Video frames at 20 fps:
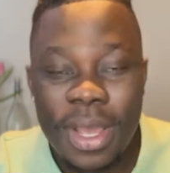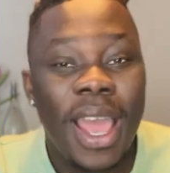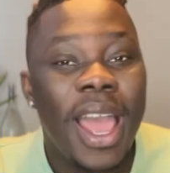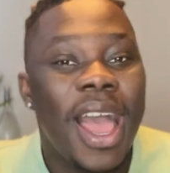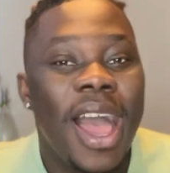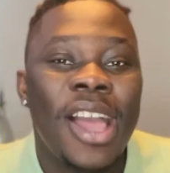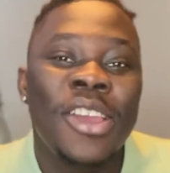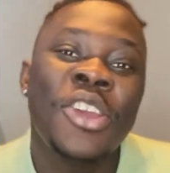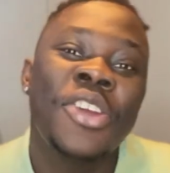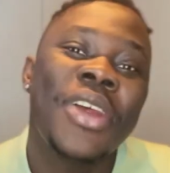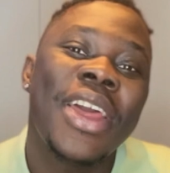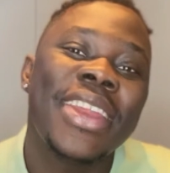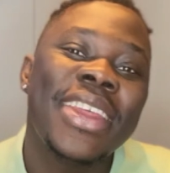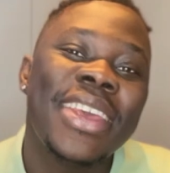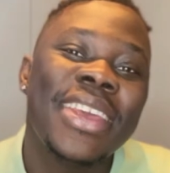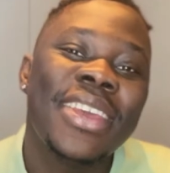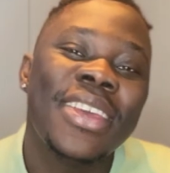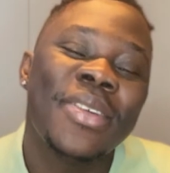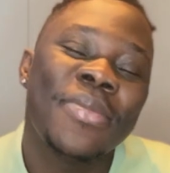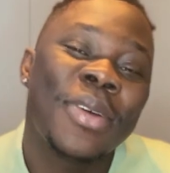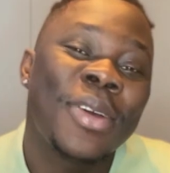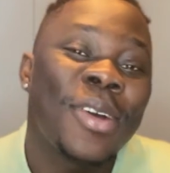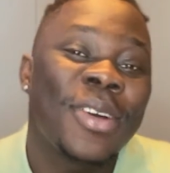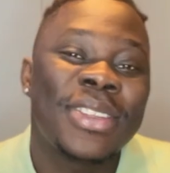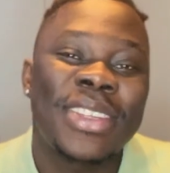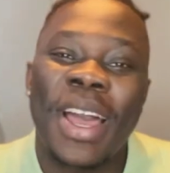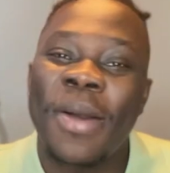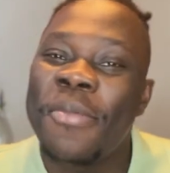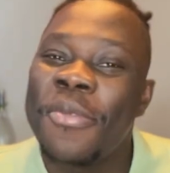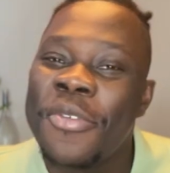Are you ready? Because
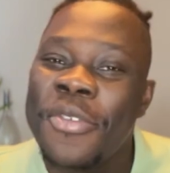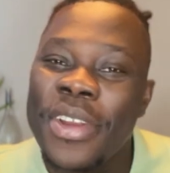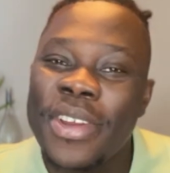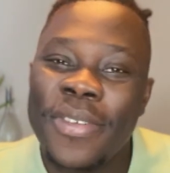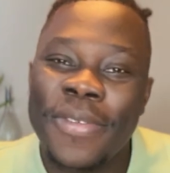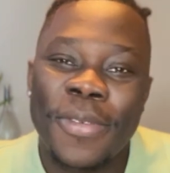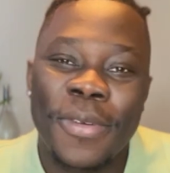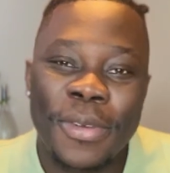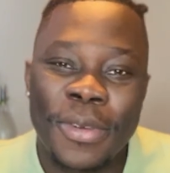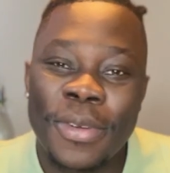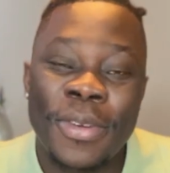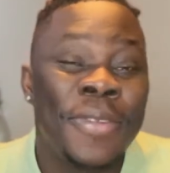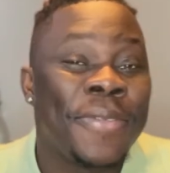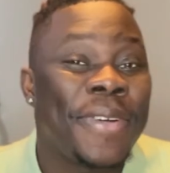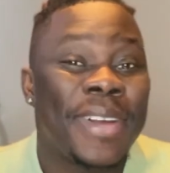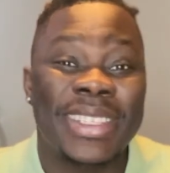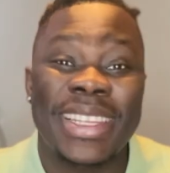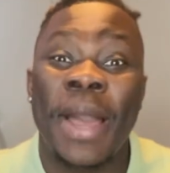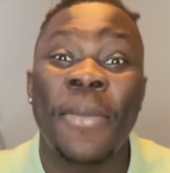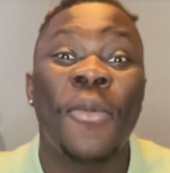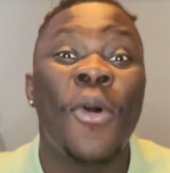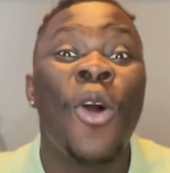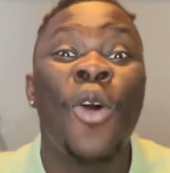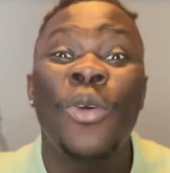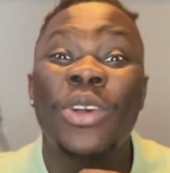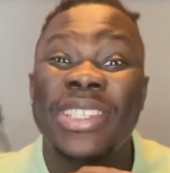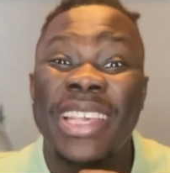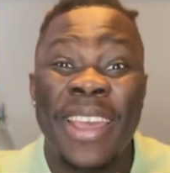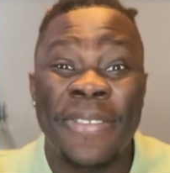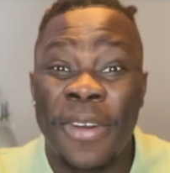I'm ready for you. In fact, I'm
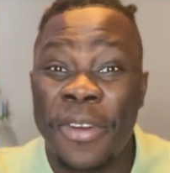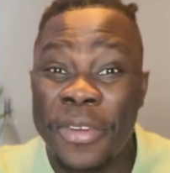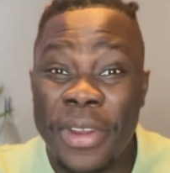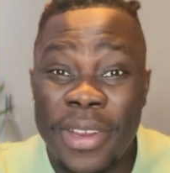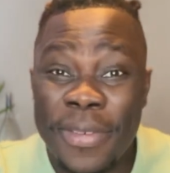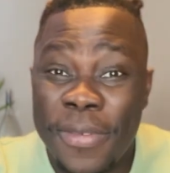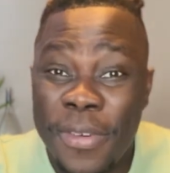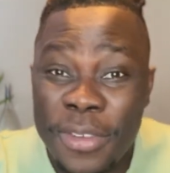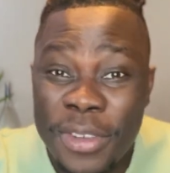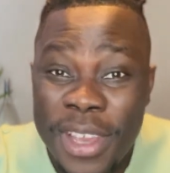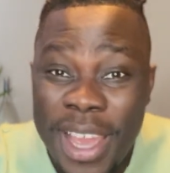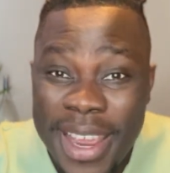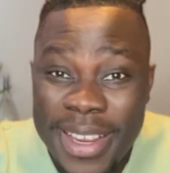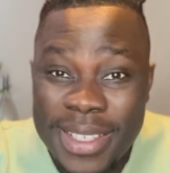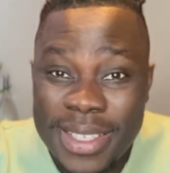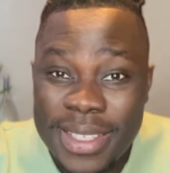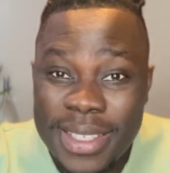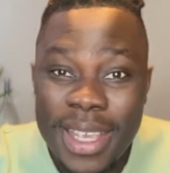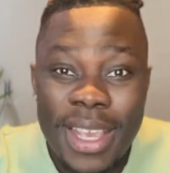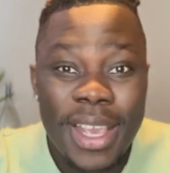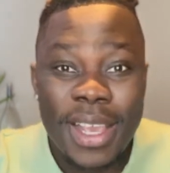always ever ready for you guys.